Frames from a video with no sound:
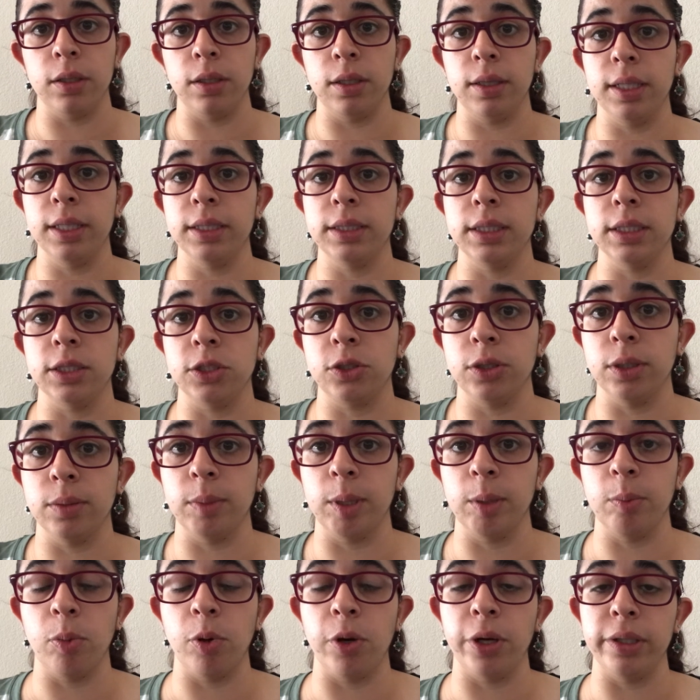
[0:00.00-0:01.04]
And that's
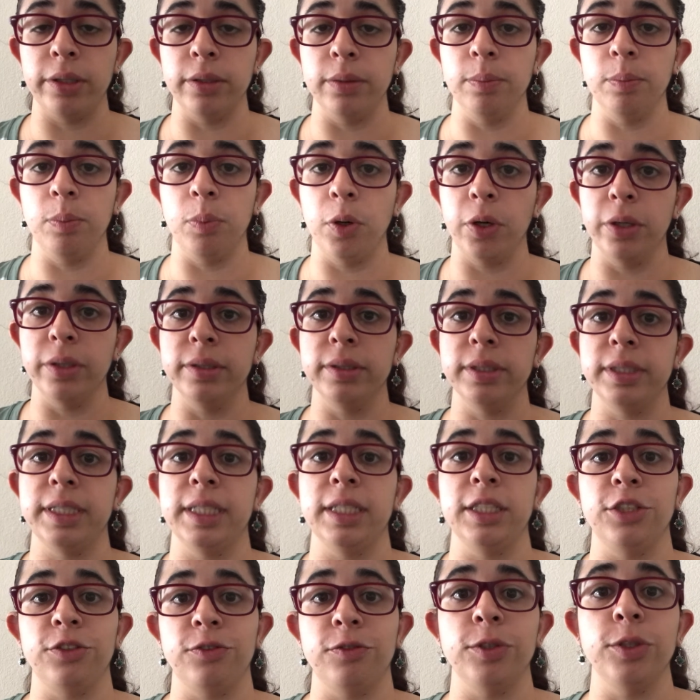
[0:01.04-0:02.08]
extremely important
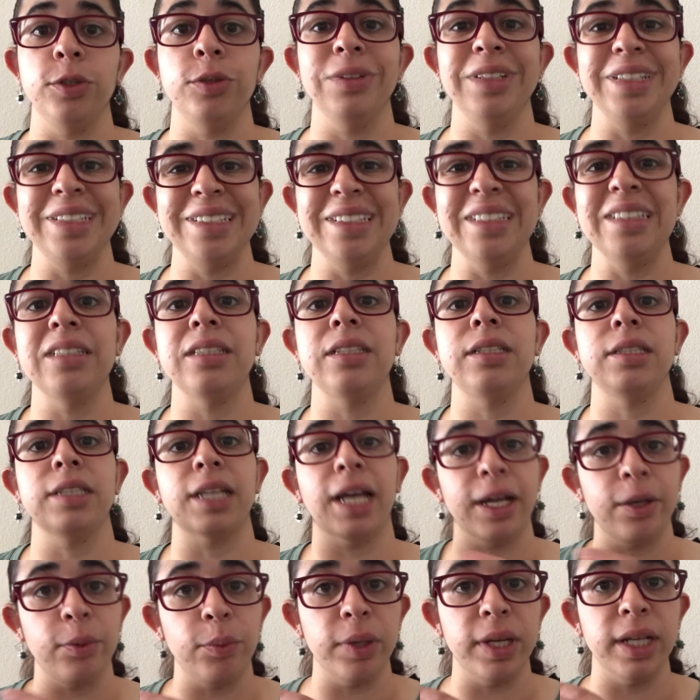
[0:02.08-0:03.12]
since flute is
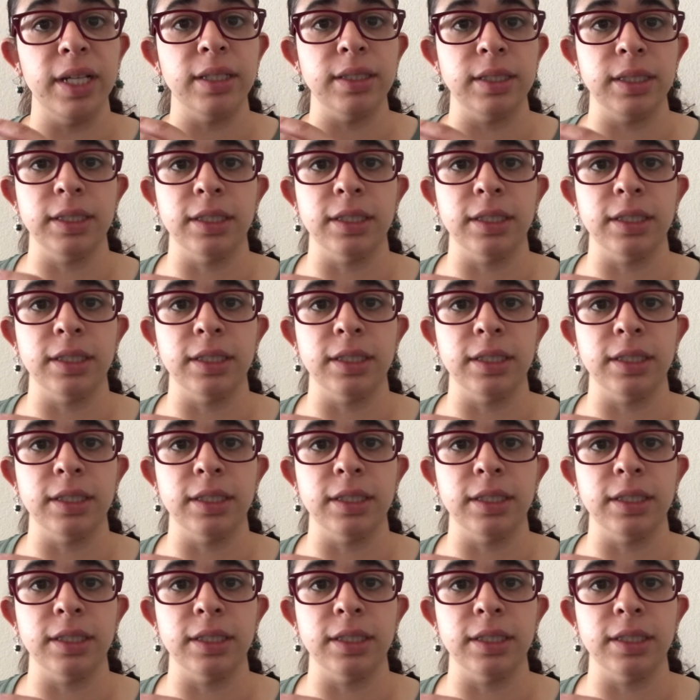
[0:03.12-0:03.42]
sideways.